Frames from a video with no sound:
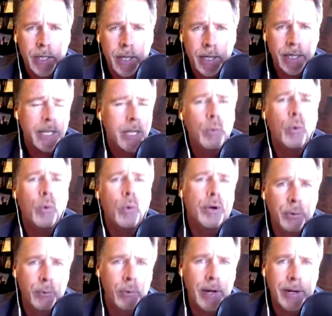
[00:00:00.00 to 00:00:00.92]
And he wanted
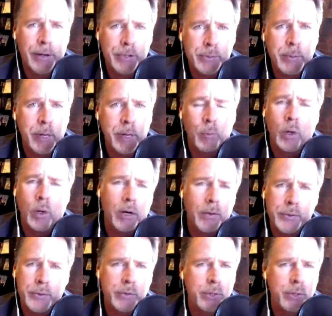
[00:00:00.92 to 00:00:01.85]
to write his memoir.
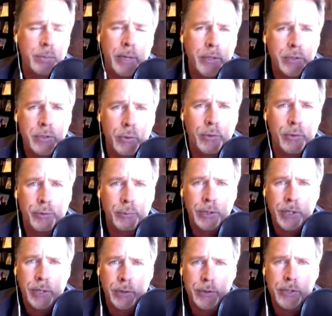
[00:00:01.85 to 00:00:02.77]
This was about 2 or
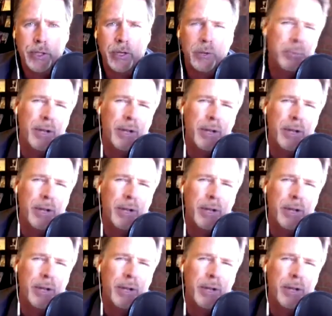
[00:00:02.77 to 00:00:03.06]
3 years ago,